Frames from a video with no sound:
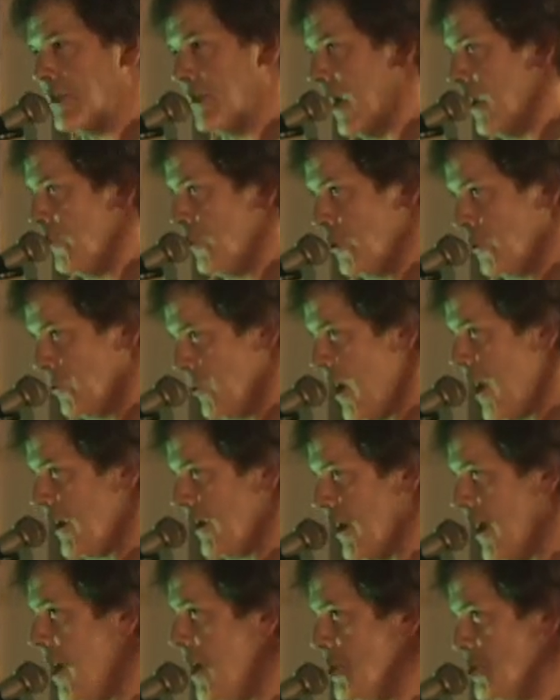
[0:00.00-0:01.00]
down the crack
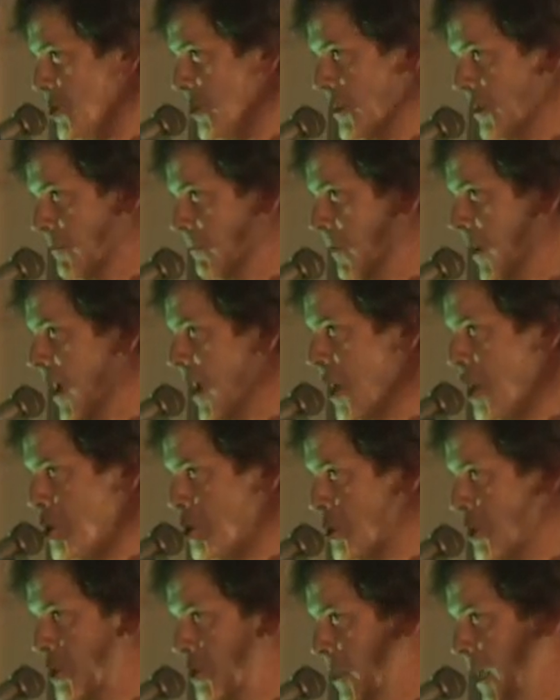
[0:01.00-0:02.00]
hygiene
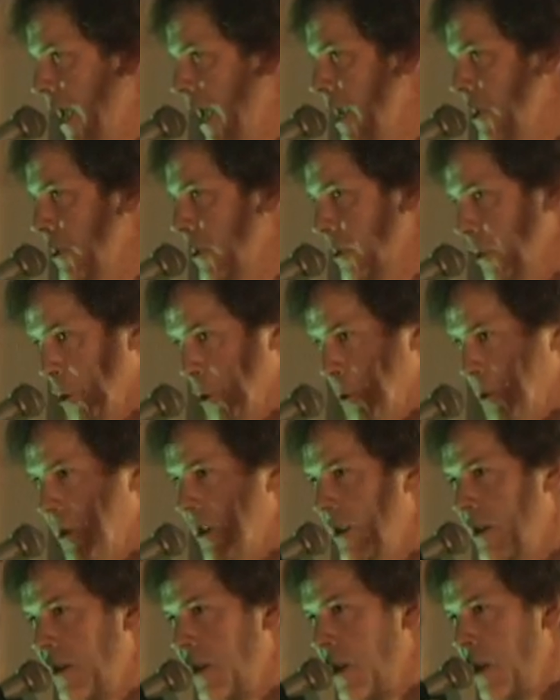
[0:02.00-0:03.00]
appliance. It's the handy
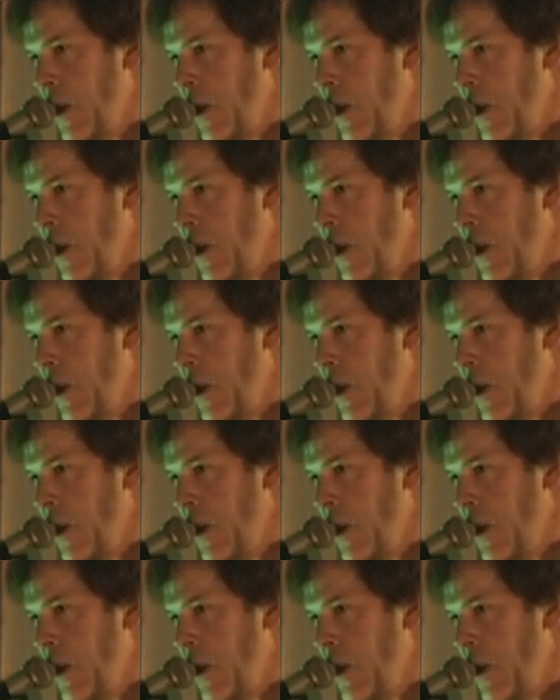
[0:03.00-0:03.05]
duty.